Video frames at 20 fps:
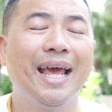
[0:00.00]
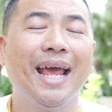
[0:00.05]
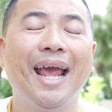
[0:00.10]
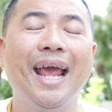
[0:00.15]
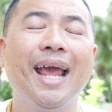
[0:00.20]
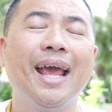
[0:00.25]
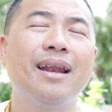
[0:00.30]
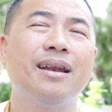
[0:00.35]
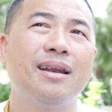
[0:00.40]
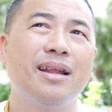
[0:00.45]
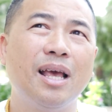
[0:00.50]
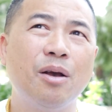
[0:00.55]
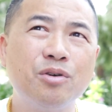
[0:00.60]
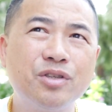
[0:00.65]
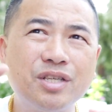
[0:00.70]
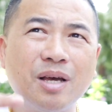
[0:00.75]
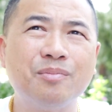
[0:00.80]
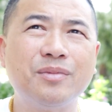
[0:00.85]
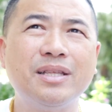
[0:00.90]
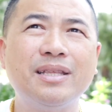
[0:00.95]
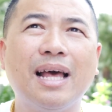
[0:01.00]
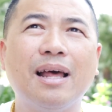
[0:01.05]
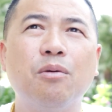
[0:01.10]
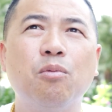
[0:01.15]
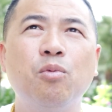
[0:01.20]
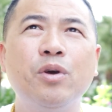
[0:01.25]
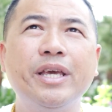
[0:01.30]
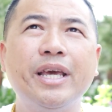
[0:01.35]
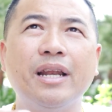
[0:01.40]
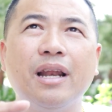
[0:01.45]
And it was something
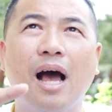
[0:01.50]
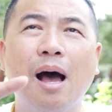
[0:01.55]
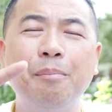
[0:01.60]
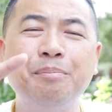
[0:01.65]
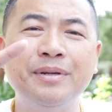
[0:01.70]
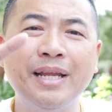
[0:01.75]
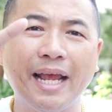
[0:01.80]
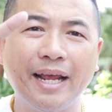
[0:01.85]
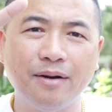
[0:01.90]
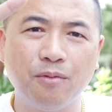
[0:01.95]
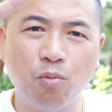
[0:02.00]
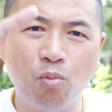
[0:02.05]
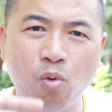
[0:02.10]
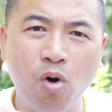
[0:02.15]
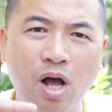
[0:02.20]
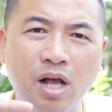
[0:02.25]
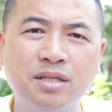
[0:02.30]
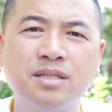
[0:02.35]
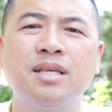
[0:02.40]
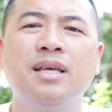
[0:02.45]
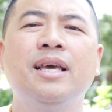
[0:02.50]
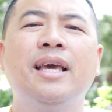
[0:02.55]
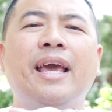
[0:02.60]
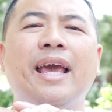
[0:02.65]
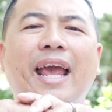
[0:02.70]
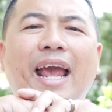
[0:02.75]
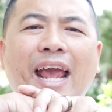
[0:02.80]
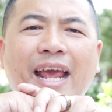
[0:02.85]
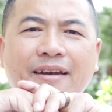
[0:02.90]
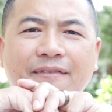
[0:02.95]
that we can update once
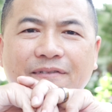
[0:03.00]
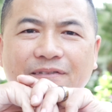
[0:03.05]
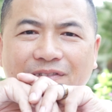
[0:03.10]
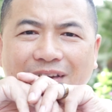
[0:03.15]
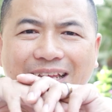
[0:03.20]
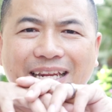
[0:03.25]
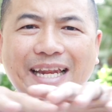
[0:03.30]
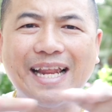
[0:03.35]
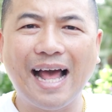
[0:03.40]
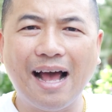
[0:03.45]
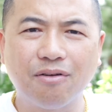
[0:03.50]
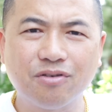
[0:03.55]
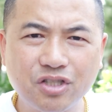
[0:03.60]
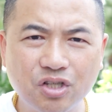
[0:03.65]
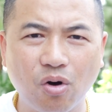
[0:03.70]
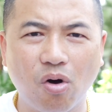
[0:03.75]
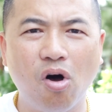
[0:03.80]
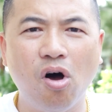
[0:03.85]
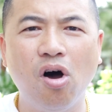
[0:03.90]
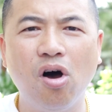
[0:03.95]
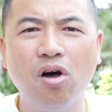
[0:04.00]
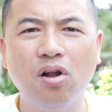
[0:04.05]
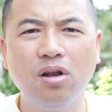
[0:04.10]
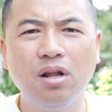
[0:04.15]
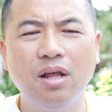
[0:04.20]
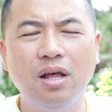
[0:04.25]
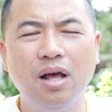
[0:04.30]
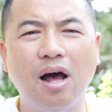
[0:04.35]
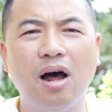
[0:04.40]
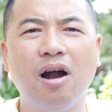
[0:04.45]
and feed it out to all
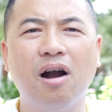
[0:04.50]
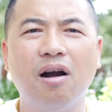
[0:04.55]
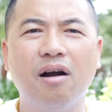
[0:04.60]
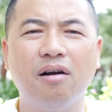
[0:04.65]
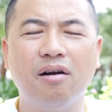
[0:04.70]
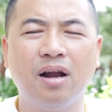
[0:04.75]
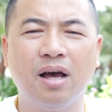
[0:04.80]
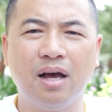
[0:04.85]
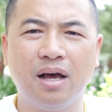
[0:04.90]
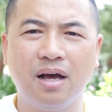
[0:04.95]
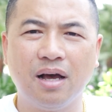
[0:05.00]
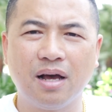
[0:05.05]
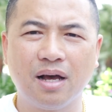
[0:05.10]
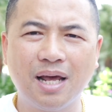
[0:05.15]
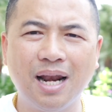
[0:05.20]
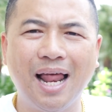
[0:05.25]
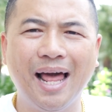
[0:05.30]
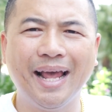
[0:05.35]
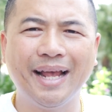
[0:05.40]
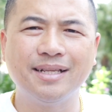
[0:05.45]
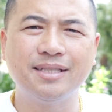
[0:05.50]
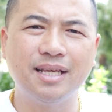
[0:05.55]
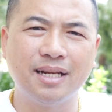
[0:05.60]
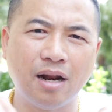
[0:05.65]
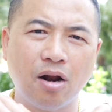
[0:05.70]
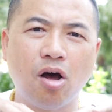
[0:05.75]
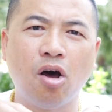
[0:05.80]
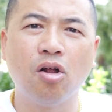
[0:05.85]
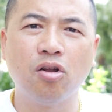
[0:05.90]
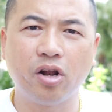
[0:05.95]
our clients and
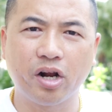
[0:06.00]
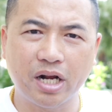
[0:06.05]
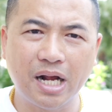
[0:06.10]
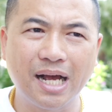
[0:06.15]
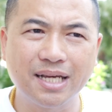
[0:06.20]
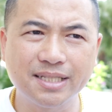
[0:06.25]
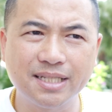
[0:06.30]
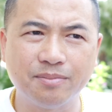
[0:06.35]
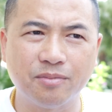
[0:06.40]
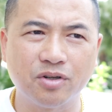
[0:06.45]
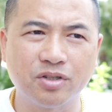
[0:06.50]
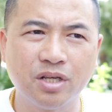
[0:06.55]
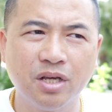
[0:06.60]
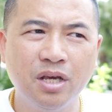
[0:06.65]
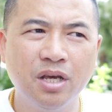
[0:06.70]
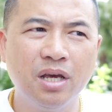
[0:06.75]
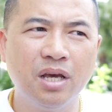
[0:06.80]
all our customers.